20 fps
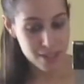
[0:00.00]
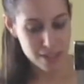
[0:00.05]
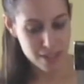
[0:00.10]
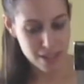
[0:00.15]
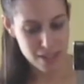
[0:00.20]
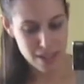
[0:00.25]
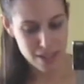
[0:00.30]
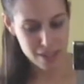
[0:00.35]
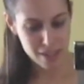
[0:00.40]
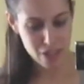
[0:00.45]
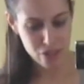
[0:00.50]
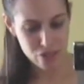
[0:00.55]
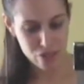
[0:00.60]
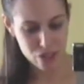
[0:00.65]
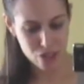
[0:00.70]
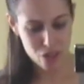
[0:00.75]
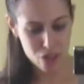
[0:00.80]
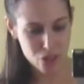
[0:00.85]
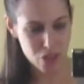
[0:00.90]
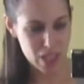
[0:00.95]
then I
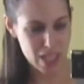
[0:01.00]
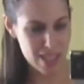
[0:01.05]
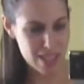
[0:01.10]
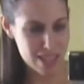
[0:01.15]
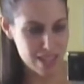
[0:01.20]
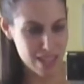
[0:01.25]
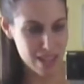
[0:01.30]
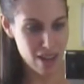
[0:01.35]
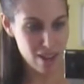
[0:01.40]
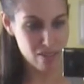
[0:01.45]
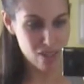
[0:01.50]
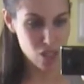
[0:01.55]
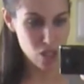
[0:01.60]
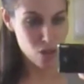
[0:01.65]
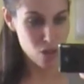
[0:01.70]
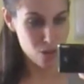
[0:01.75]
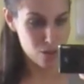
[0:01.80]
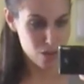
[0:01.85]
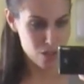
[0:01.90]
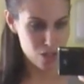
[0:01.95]
left little things that have to
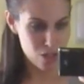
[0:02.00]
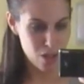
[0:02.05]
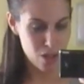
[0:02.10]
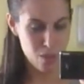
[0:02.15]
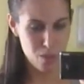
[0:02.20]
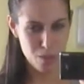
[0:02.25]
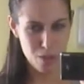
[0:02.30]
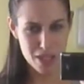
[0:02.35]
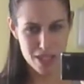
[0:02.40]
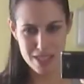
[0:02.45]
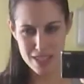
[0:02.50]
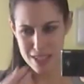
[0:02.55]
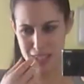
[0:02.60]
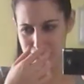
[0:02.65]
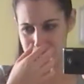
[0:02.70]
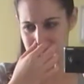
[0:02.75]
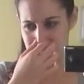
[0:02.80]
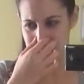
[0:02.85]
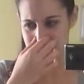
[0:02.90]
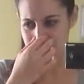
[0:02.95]
go in certain
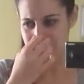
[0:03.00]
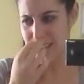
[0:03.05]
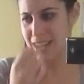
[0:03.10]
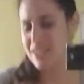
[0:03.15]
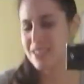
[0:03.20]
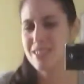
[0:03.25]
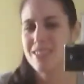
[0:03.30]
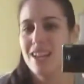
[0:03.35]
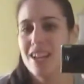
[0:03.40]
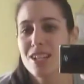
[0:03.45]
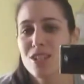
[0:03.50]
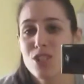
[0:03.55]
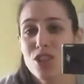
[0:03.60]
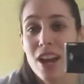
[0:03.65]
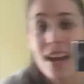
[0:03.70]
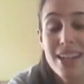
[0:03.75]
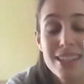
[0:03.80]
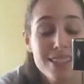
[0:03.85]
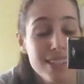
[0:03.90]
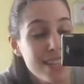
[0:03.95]
places and then I got
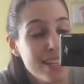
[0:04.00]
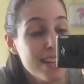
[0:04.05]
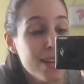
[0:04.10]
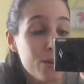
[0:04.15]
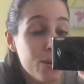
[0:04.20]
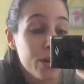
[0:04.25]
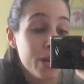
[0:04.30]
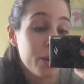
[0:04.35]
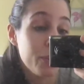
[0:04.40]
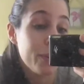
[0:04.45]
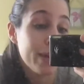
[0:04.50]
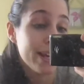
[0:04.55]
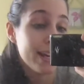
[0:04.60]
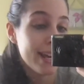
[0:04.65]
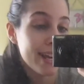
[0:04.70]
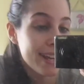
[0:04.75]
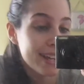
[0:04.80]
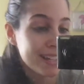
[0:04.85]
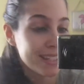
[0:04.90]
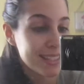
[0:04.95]
sidetracked and now we're gonna
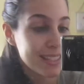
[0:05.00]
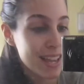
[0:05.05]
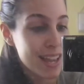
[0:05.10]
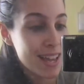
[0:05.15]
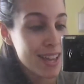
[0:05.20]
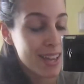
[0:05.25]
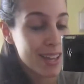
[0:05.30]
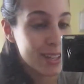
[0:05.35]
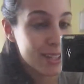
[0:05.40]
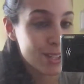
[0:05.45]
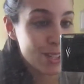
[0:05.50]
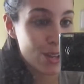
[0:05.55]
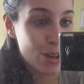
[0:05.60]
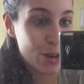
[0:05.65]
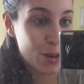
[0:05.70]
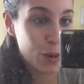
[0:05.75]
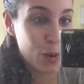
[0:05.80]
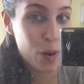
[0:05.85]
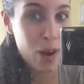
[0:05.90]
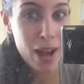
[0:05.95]
paint eggs.
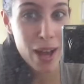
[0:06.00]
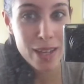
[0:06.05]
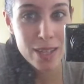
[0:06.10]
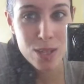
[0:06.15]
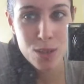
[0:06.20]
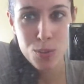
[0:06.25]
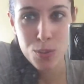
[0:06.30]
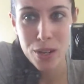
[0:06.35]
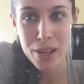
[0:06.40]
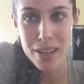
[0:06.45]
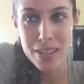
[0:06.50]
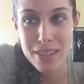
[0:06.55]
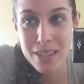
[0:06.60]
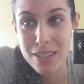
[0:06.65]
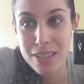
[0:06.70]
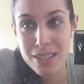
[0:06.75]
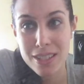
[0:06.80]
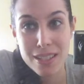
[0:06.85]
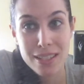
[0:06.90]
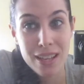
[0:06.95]
So I swear
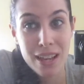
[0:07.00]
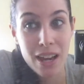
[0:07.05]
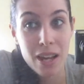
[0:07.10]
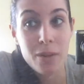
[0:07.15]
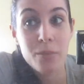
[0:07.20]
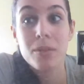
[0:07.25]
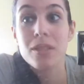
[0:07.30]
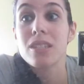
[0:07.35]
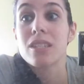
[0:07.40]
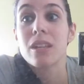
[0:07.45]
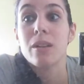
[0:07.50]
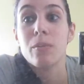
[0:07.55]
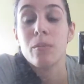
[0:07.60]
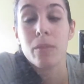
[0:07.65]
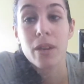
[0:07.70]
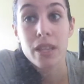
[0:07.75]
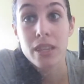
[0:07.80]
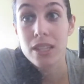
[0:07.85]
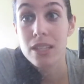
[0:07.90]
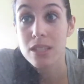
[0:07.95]
there's gotta be
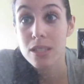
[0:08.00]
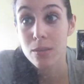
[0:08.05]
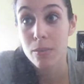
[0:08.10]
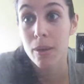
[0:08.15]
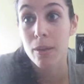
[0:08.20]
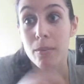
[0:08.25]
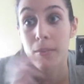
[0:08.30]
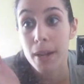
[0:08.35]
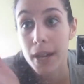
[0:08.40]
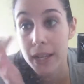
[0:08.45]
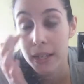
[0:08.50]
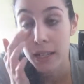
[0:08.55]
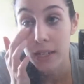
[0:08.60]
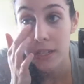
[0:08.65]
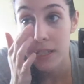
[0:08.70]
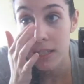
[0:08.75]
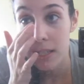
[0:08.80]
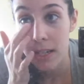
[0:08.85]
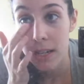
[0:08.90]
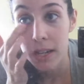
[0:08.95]
some method to my
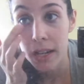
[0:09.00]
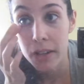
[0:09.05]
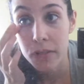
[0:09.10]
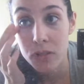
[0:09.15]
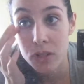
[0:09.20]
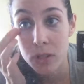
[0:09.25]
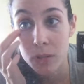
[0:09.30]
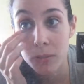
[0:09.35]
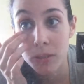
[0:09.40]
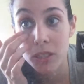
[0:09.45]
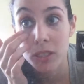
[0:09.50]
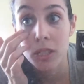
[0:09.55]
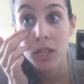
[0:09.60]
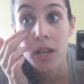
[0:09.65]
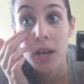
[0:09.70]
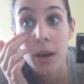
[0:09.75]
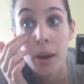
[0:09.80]
madness and I have so much